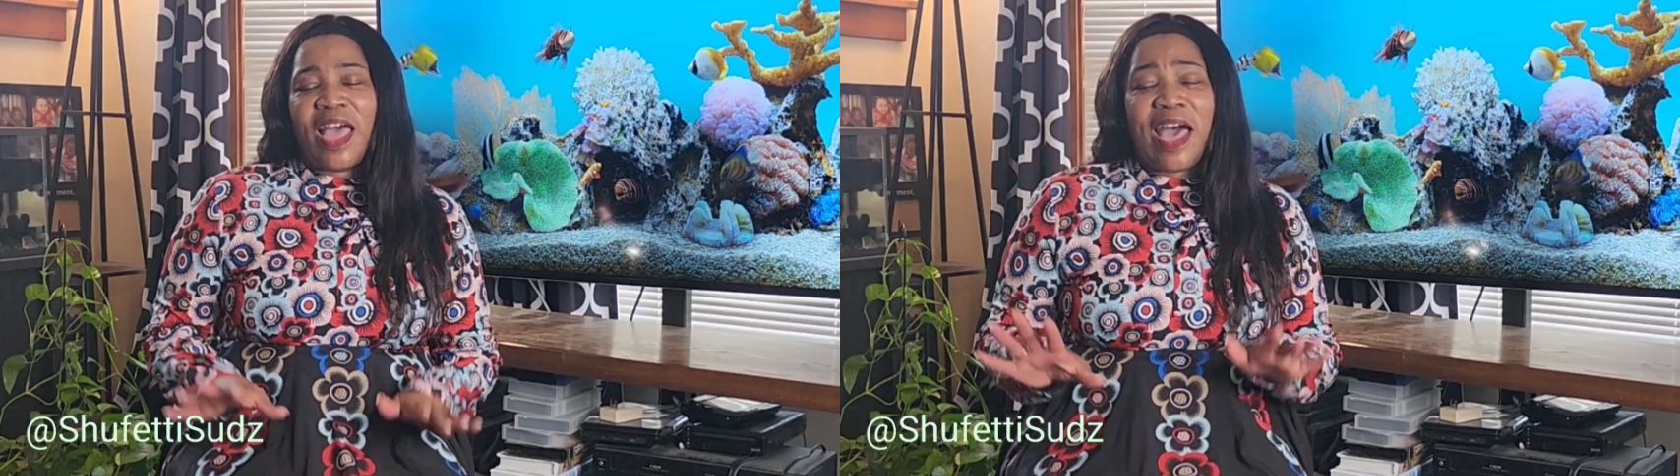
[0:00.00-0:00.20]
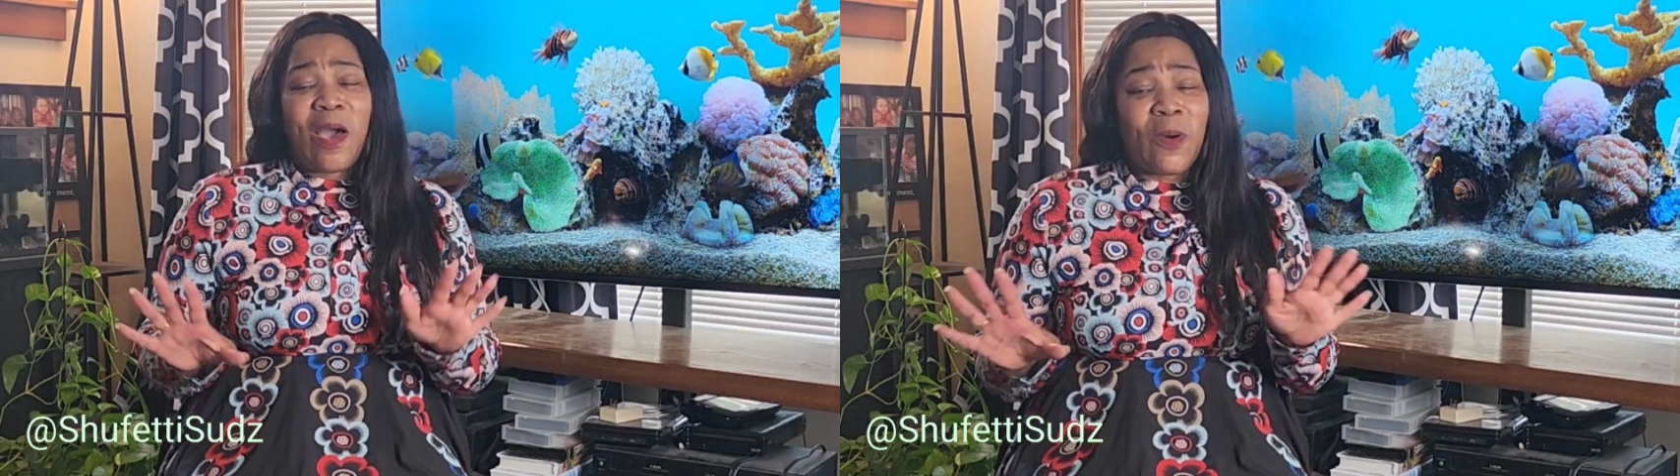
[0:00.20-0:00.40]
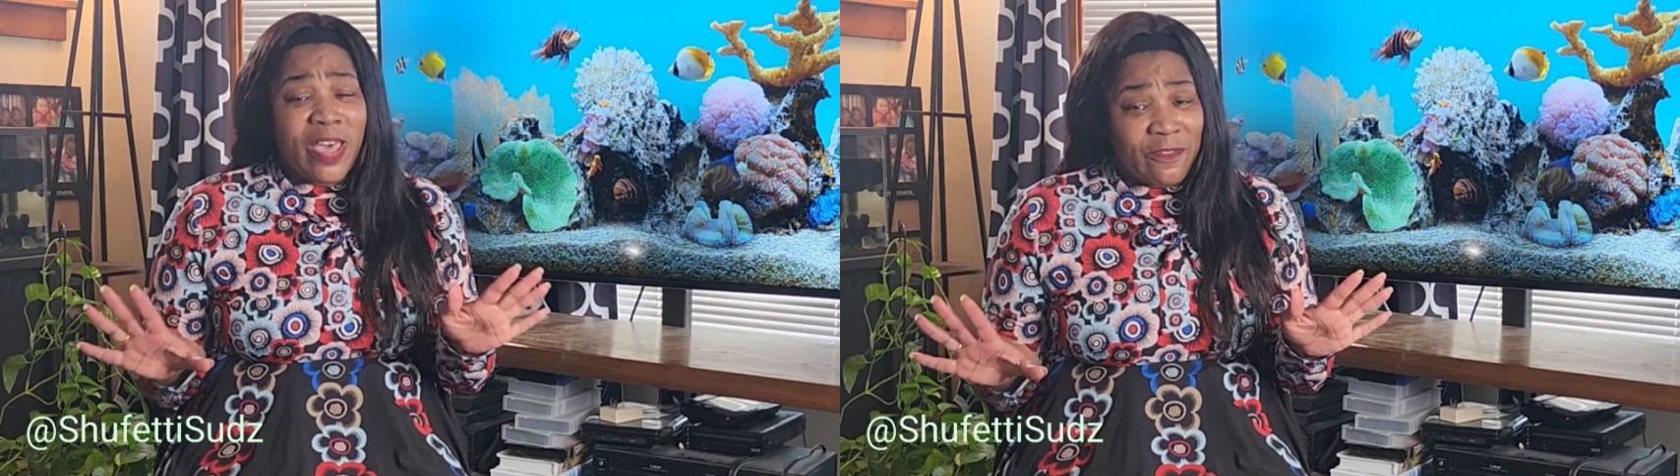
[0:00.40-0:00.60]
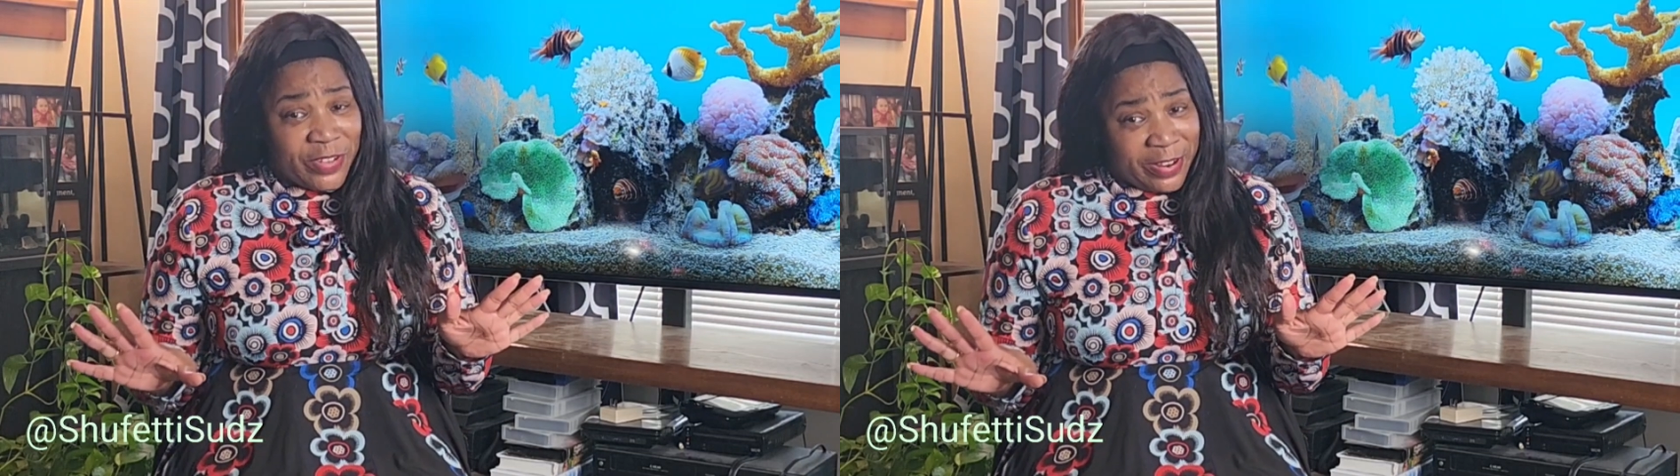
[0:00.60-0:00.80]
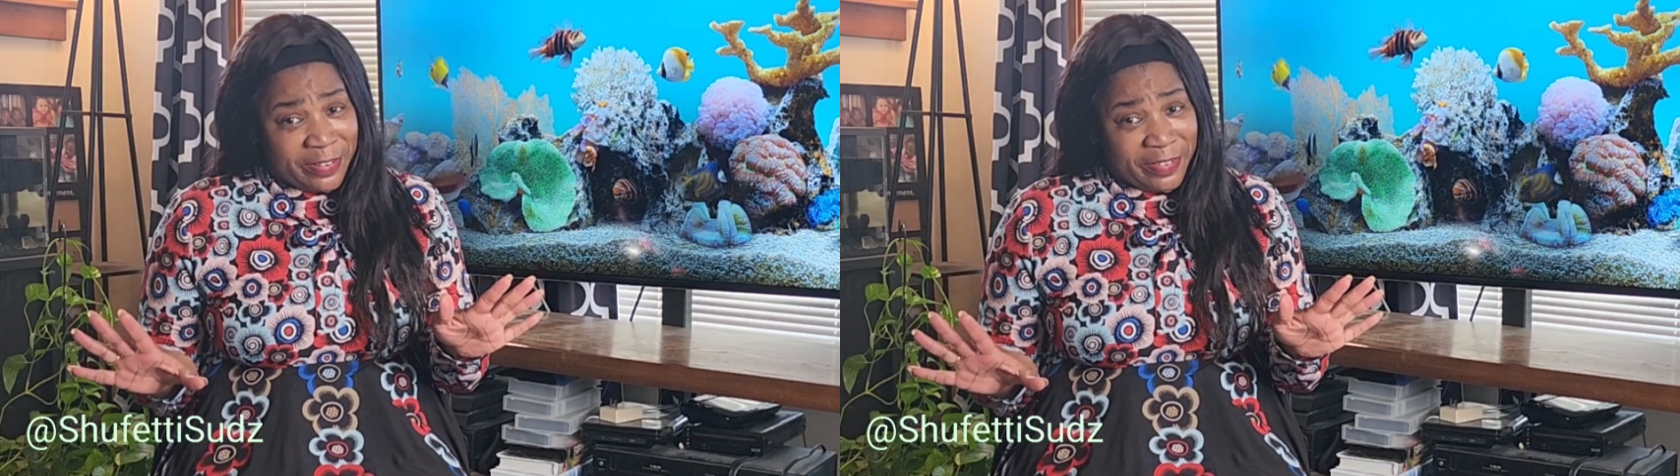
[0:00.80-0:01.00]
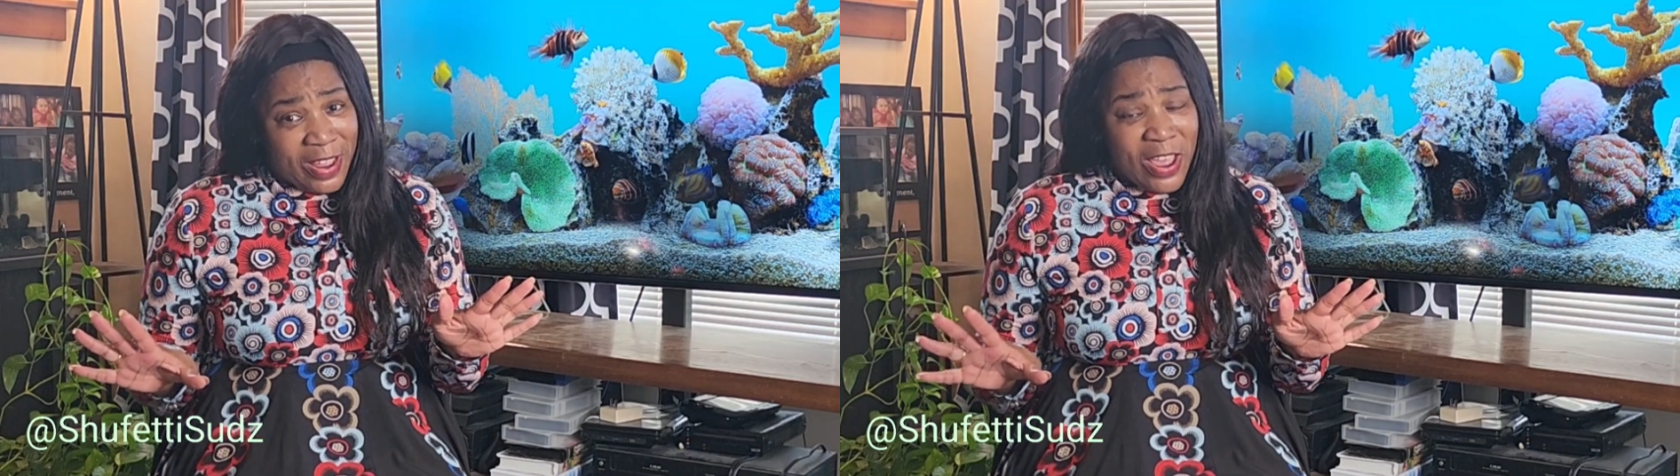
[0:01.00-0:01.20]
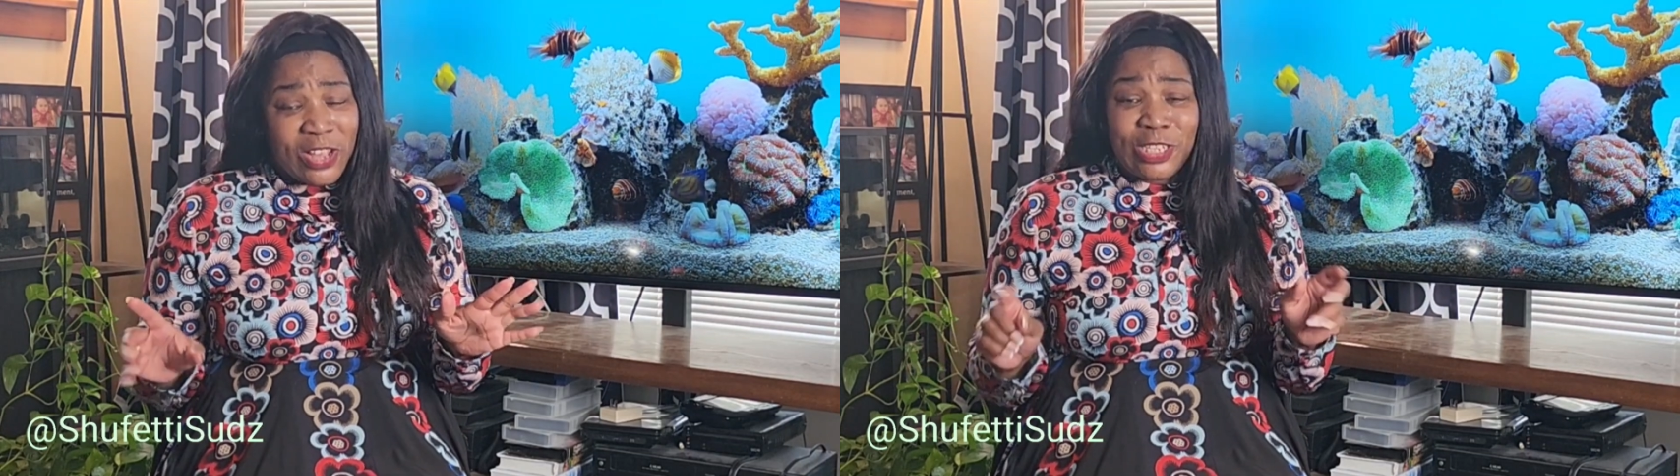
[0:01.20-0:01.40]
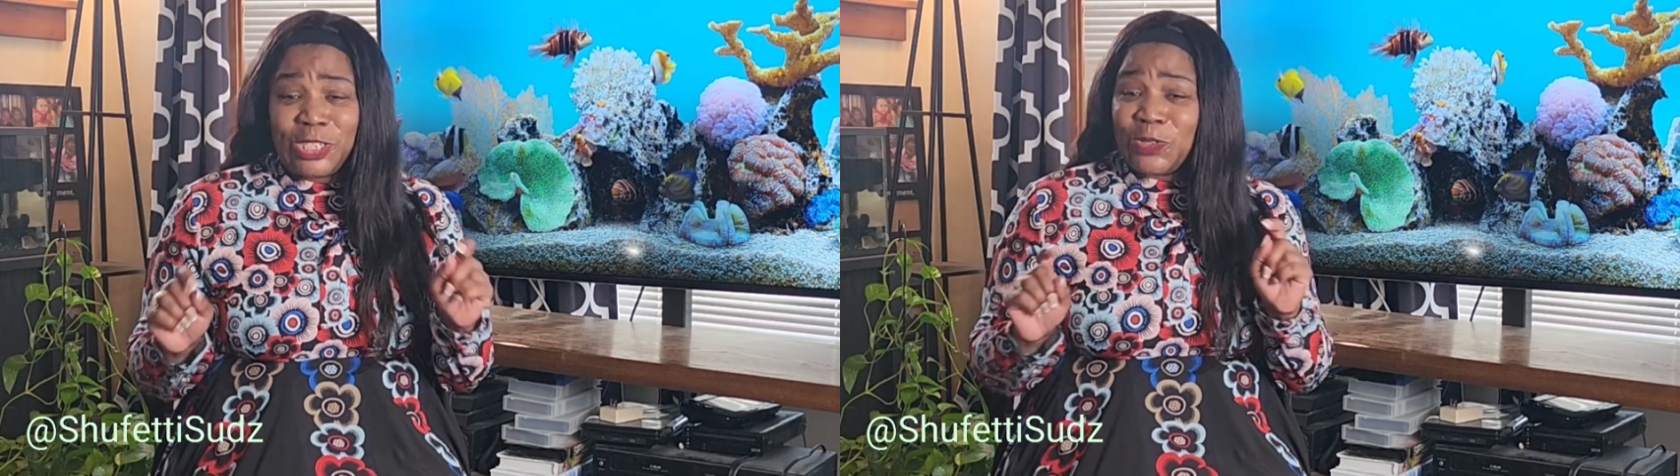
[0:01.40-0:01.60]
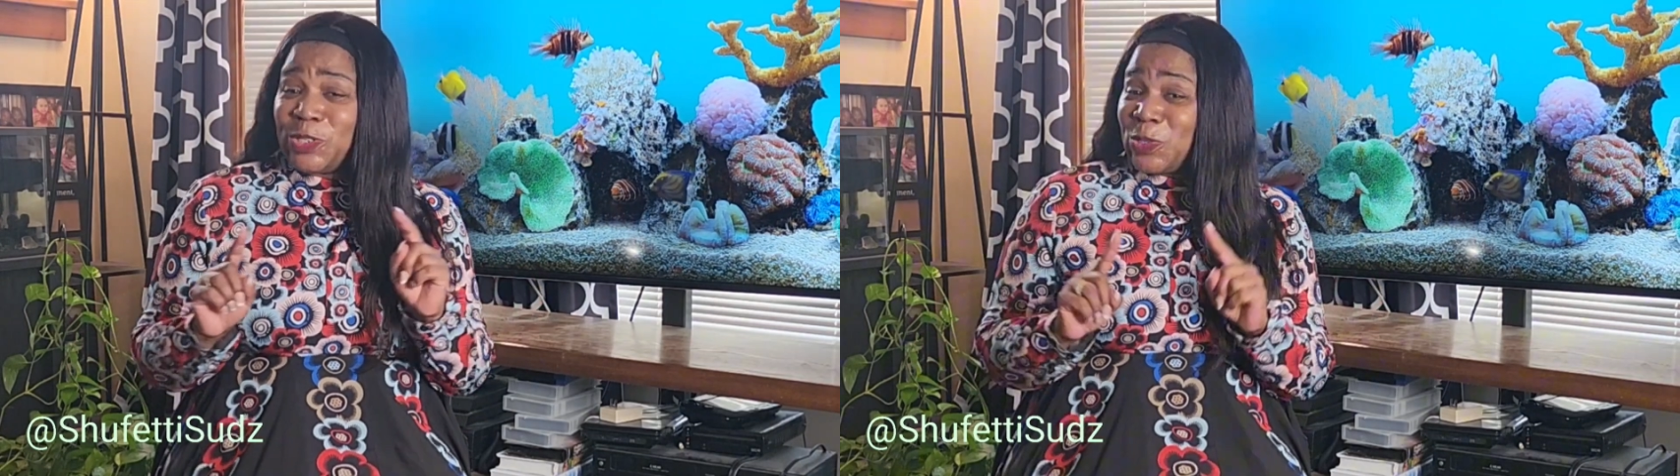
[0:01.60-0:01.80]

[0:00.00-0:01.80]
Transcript: However, due